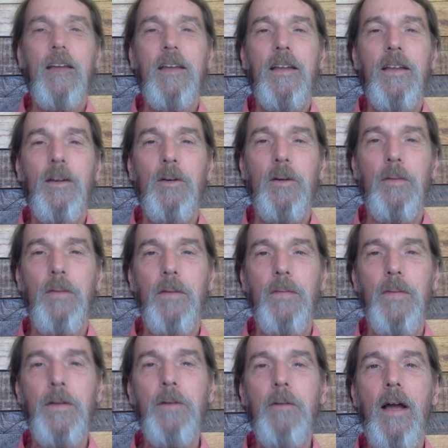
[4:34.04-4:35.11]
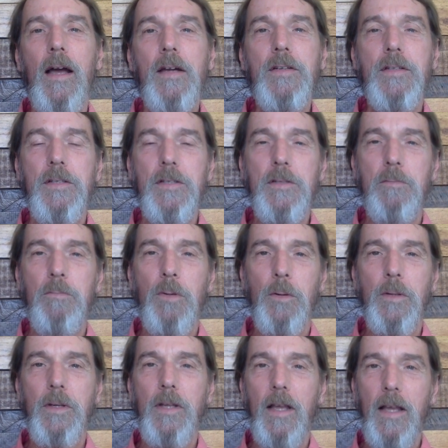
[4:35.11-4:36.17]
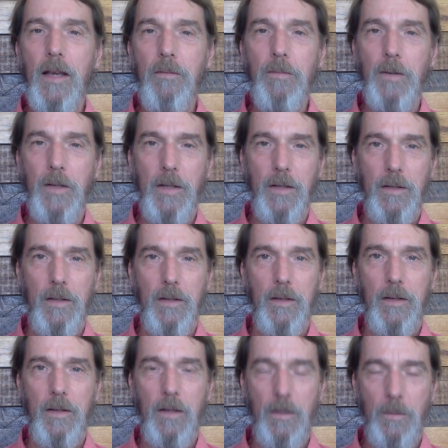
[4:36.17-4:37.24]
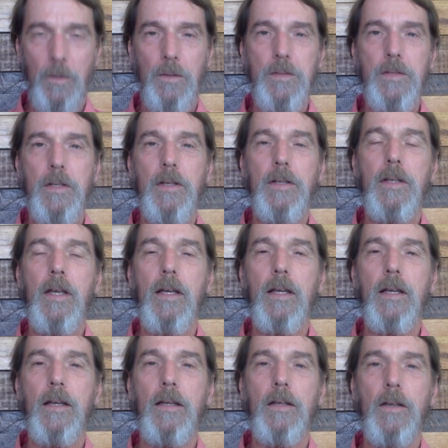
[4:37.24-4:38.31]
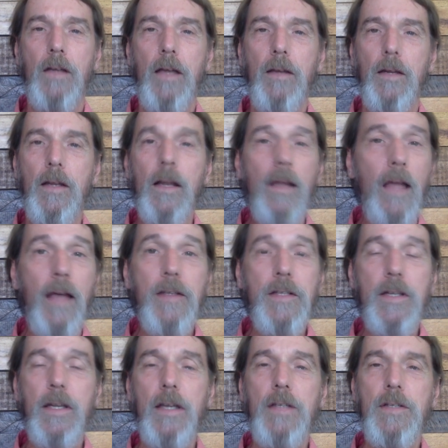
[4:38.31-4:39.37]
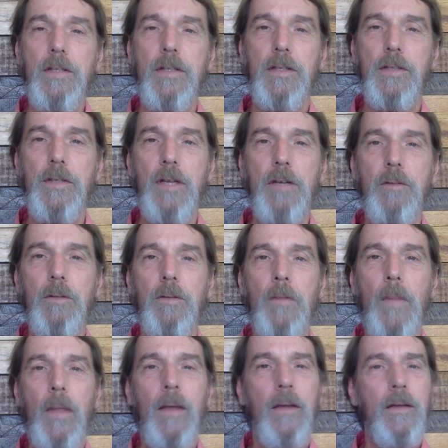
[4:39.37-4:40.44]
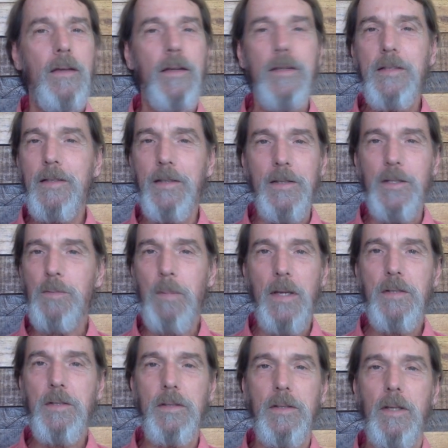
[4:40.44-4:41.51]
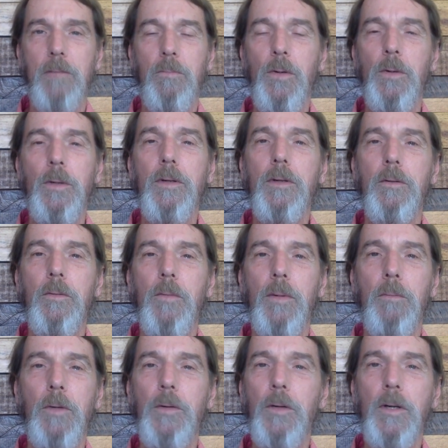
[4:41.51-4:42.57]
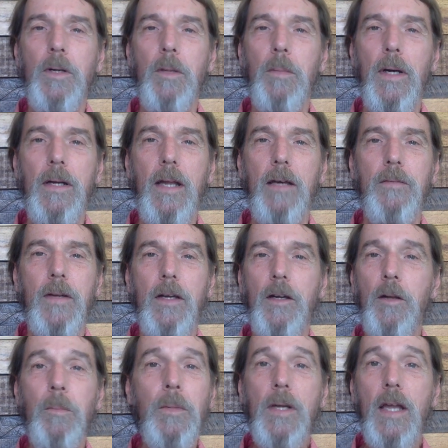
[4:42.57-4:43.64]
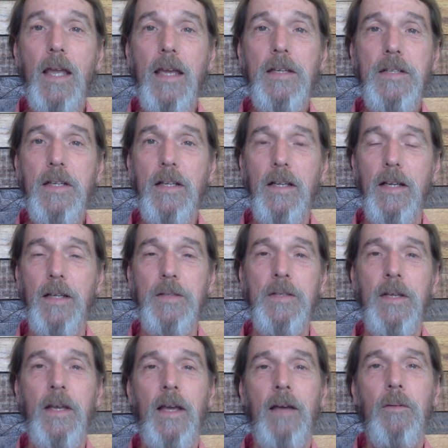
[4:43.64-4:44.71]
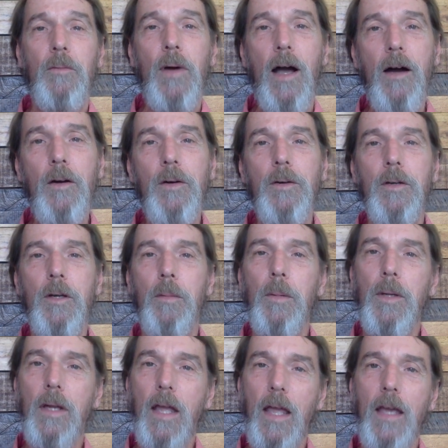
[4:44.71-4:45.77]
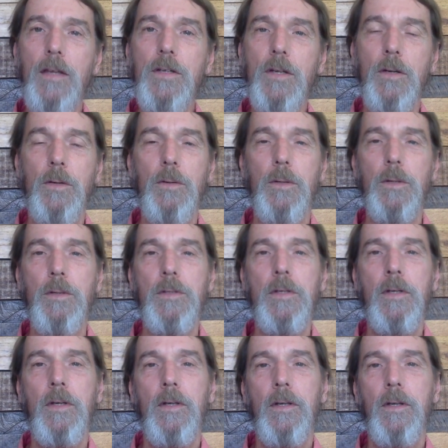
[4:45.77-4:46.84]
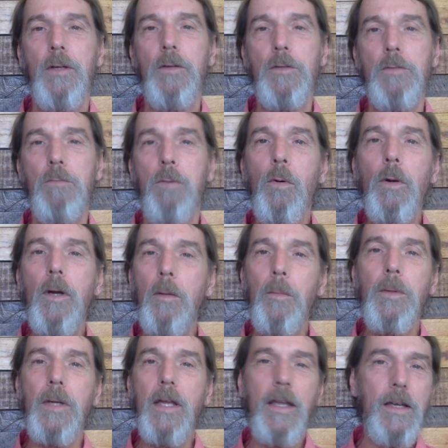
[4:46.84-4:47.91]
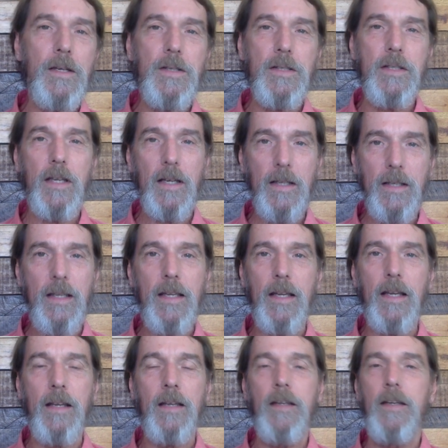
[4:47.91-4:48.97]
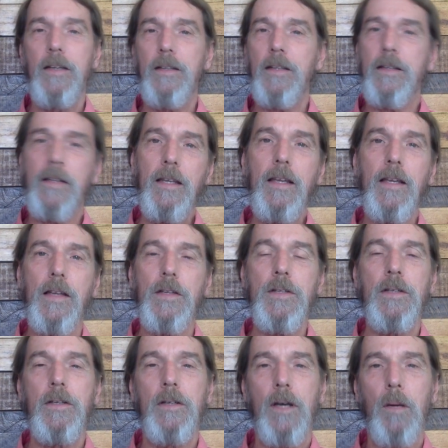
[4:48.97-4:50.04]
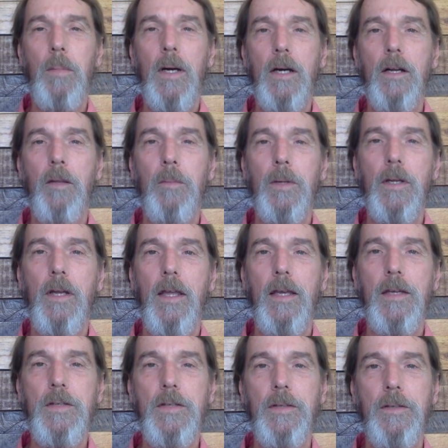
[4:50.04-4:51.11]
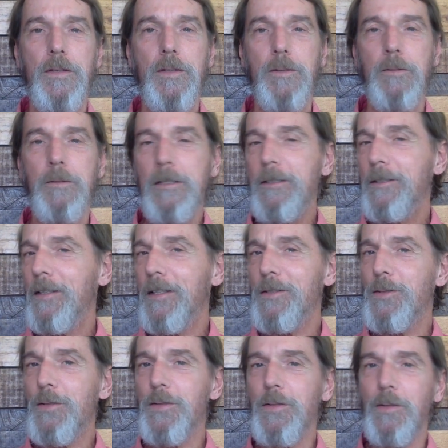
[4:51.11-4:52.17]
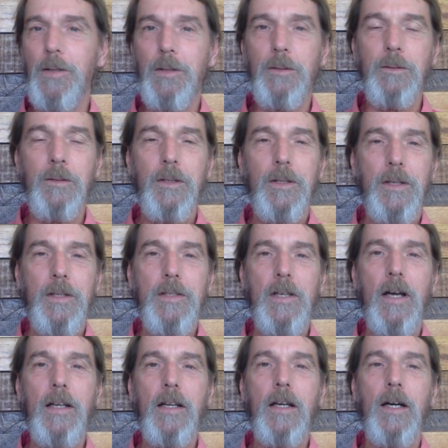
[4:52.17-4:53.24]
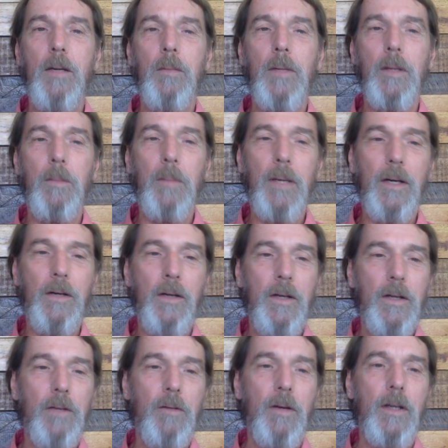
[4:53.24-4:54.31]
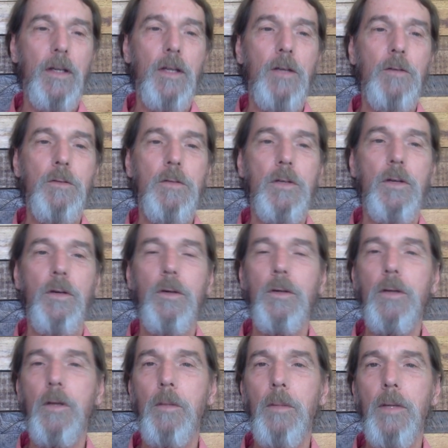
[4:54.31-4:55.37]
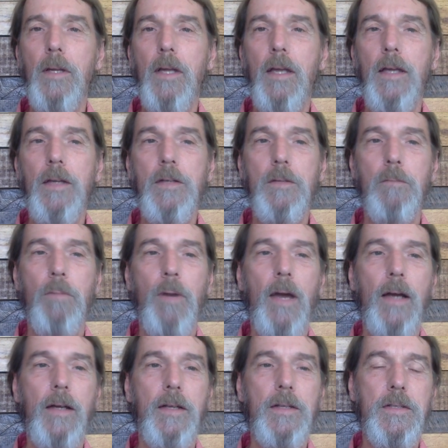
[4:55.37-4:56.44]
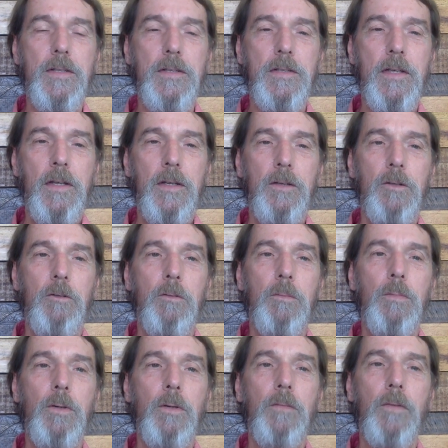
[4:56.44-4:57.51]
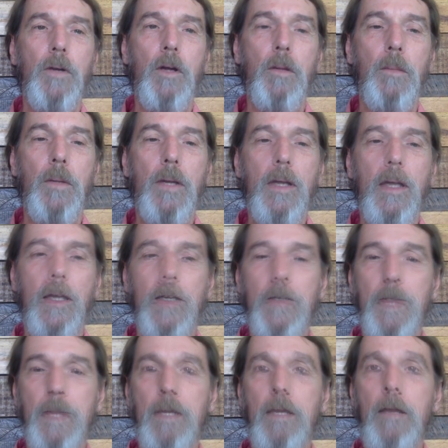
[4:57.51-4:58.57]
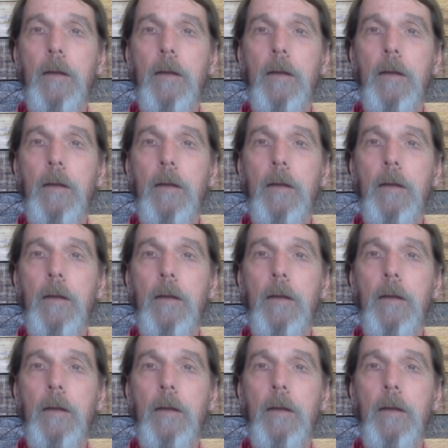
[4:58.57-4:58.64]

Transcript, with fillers: You know, if, if interaction is important to every course that you take and, and education in general, isn't it especially important when we're talking about having a communication class? How could a communication course use poor communication technique to teach about communication? So that's just a little side comment about trying to use good communication practices to improve your communication.